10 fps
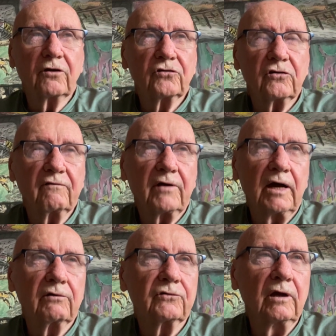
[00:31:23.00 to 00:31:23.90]
First, if
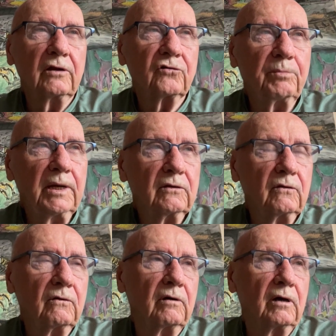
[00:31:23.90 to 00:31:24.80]
I was going to
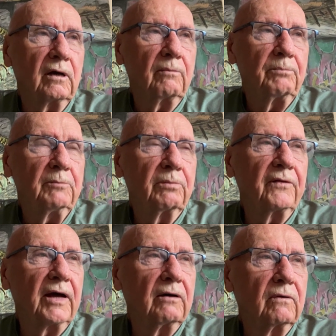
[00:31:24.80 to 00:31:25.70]
speak to
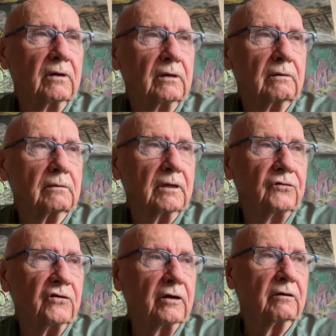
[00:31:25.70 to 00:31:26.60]
people that were
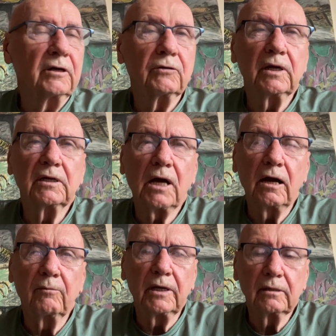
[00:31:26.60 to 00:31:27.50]
considering
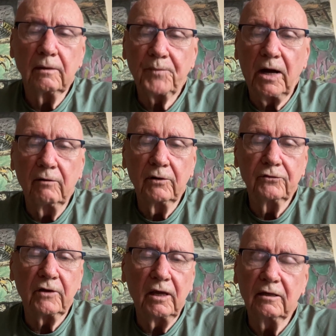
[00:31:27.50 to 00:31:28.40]
retirement, I
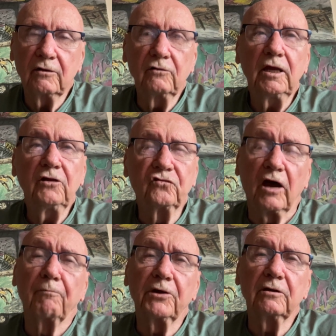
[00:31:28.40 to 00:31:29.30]
would say you need
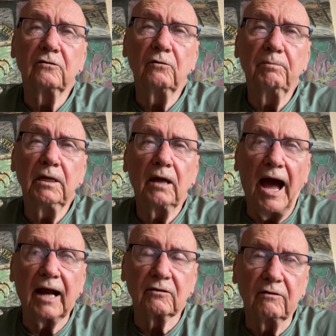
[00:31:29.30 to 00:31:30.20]
something to be
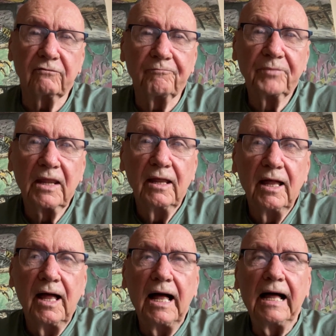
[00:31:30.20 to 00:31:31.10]
active.
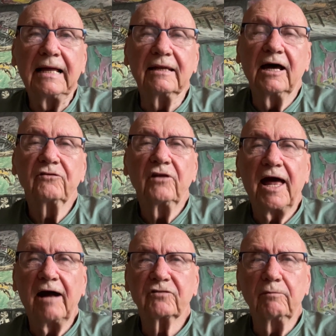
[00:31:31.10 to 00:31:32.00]
It
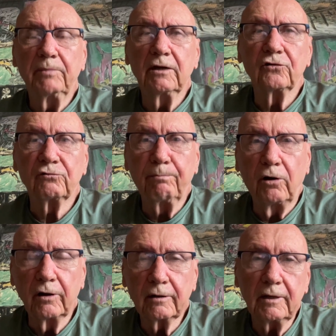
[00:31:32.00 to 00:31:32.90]
doesn't have to be a
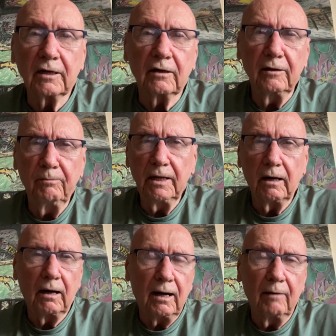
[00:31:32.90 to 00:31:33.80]
sport. It could be
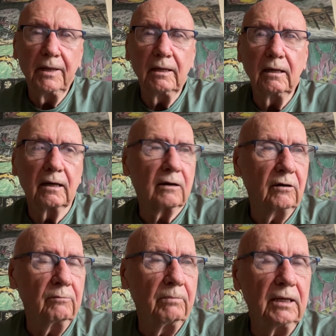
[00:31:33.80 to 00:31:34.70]
a hobby. It
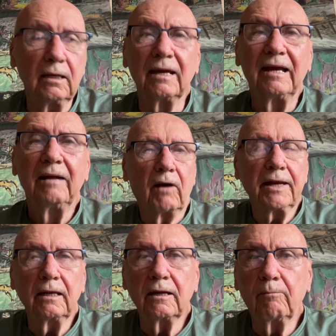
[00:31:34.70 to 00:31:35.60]
could be
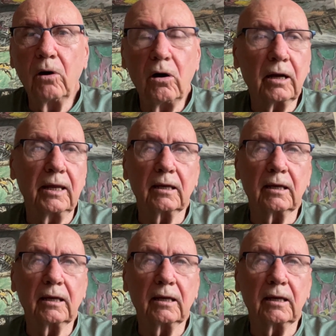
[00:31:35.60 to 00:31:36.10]
writing a book.